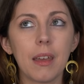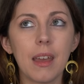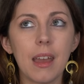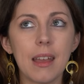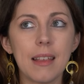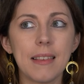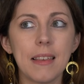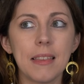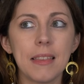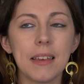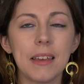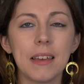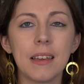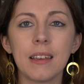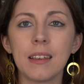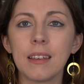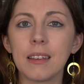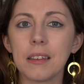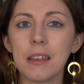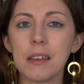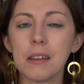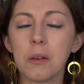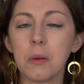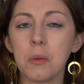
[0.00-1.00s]
And something
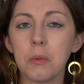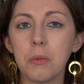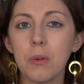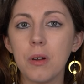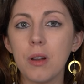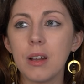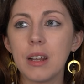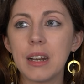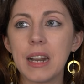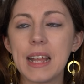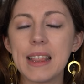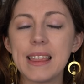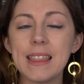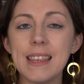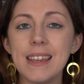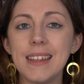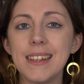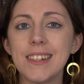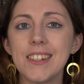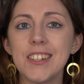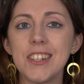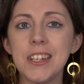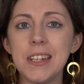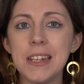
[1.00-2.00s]
goes wrong, and I
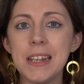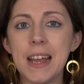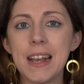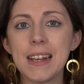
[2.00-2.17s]
think she